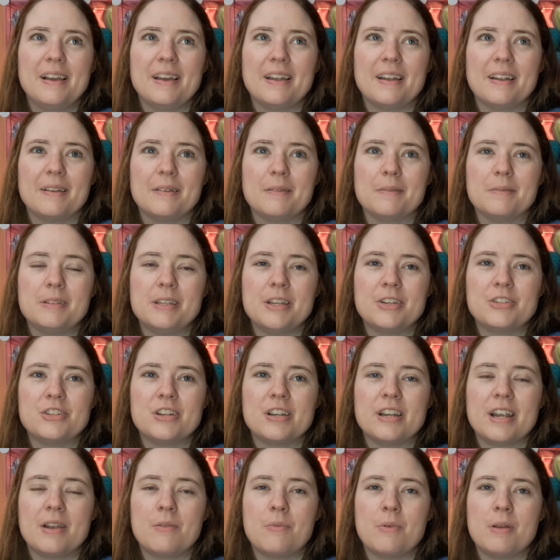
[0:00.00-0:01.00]
Um,
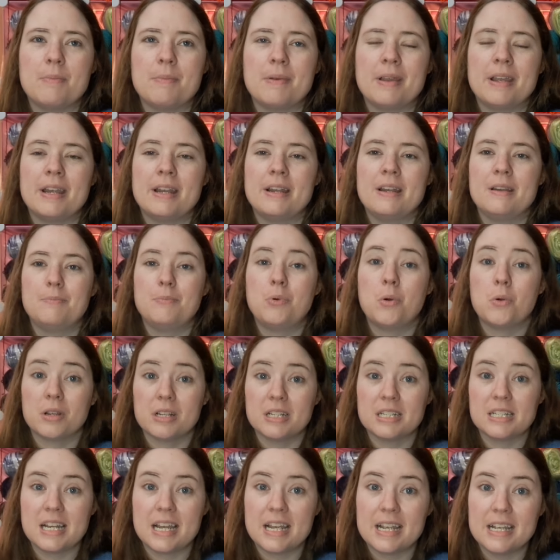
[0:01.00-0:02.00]
yesterday we made
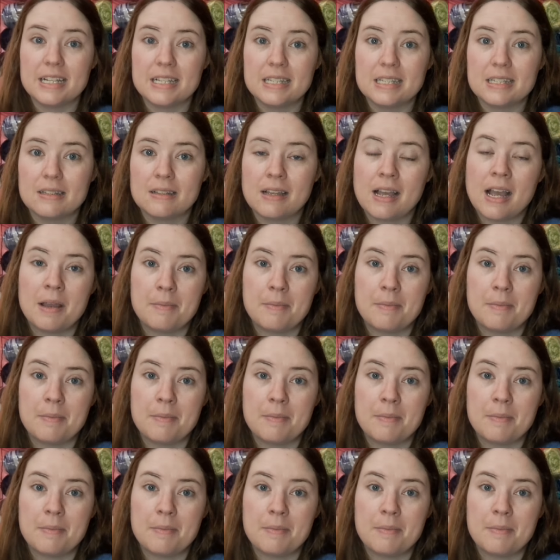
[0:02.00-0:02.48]
pork steaks.